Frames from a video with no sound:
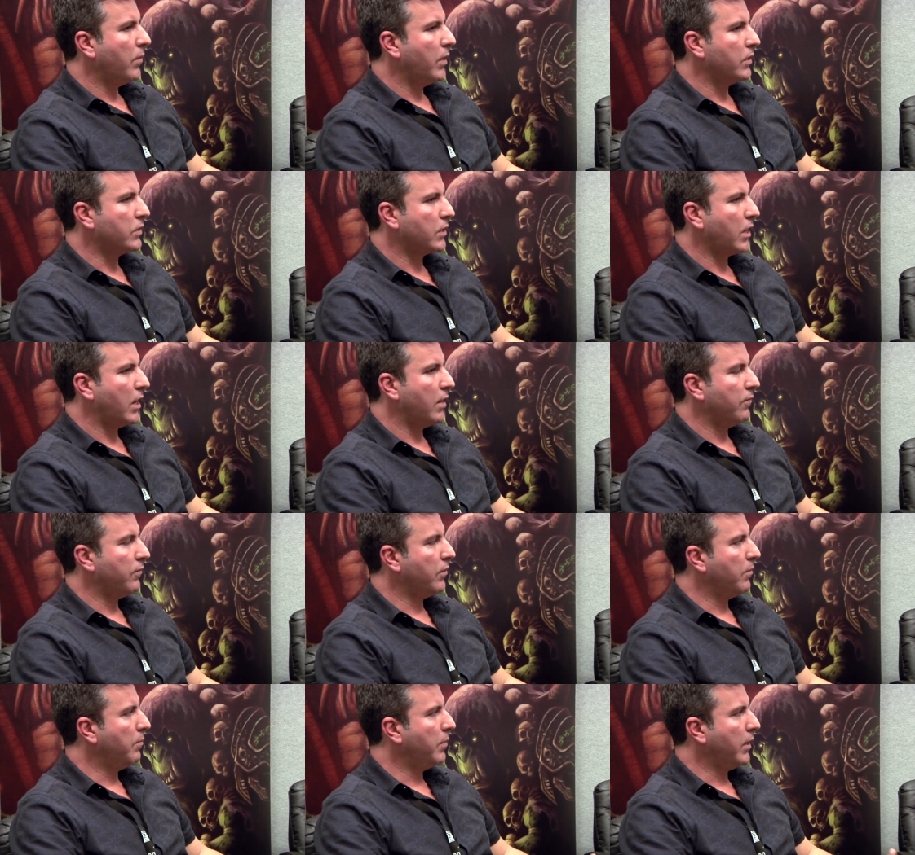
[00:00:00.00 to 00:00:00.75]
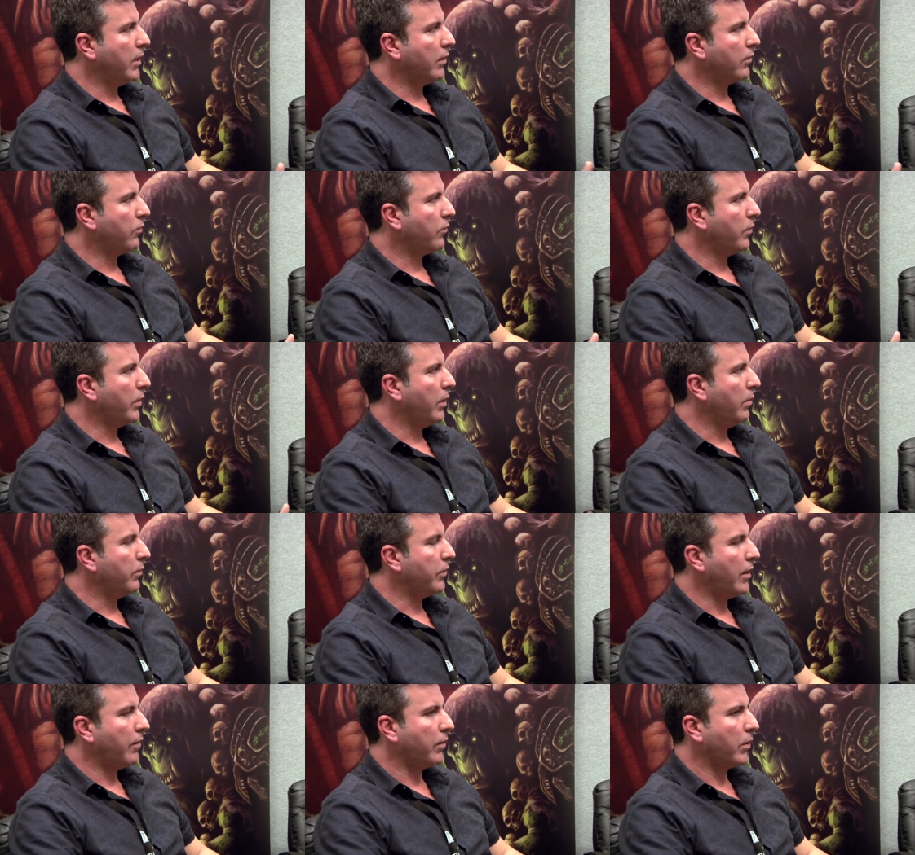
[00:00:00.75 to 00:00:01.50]
is kind of the big three,
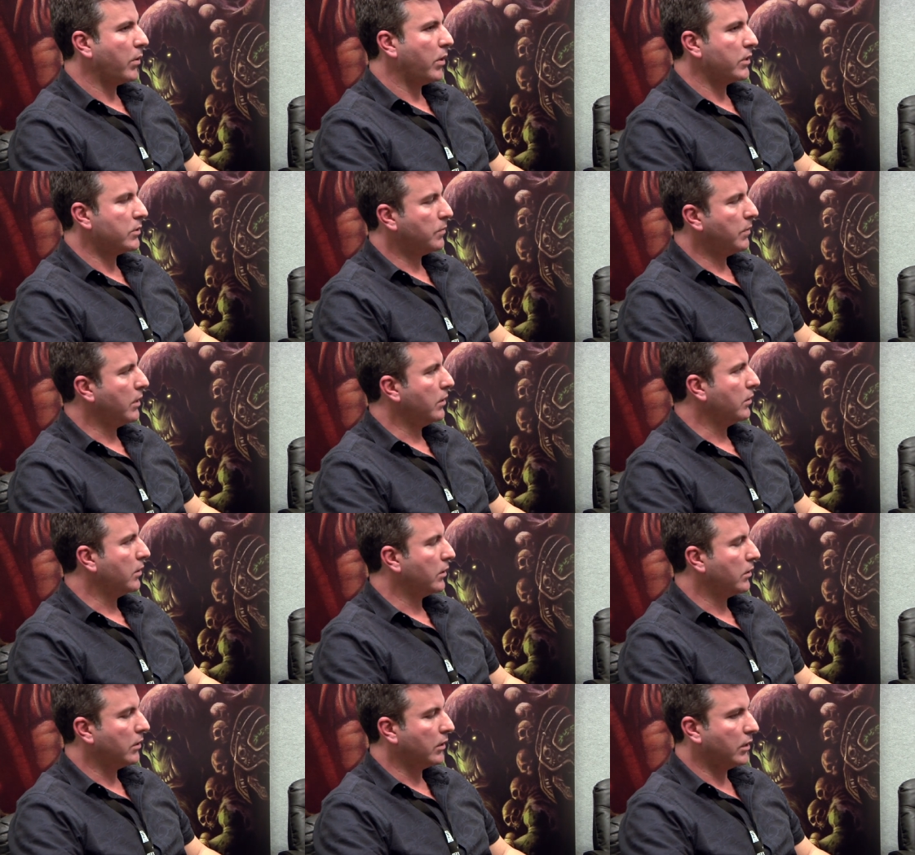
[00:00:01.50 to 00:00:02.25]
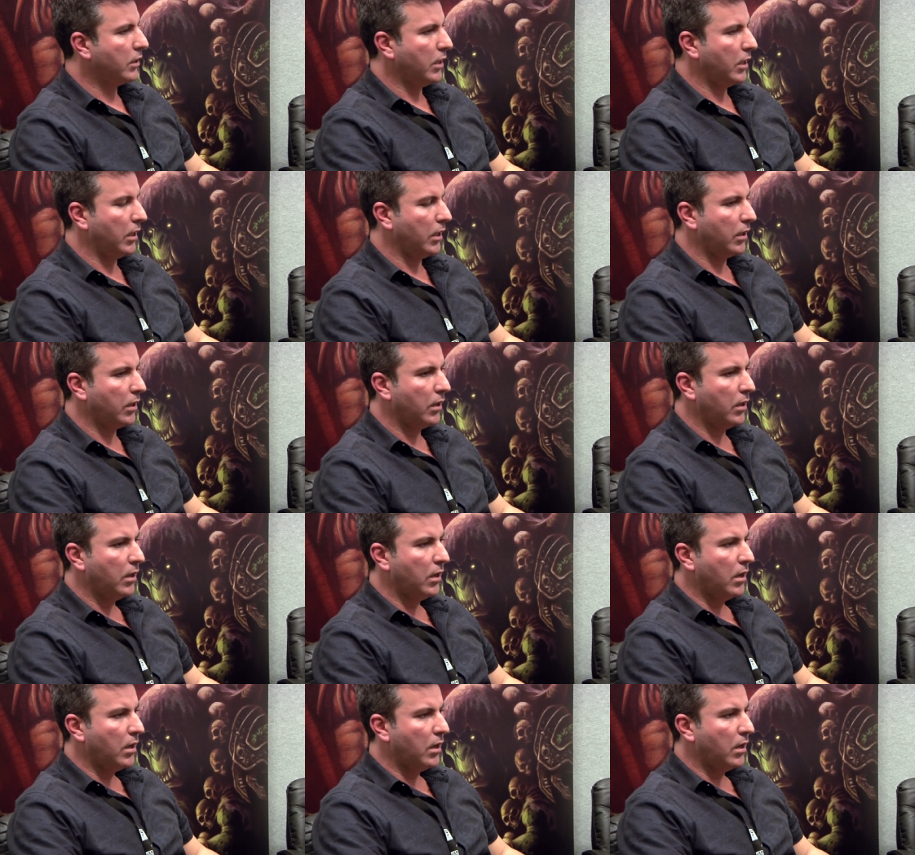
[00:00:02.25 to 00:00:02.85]
with EverQuest being the, the king.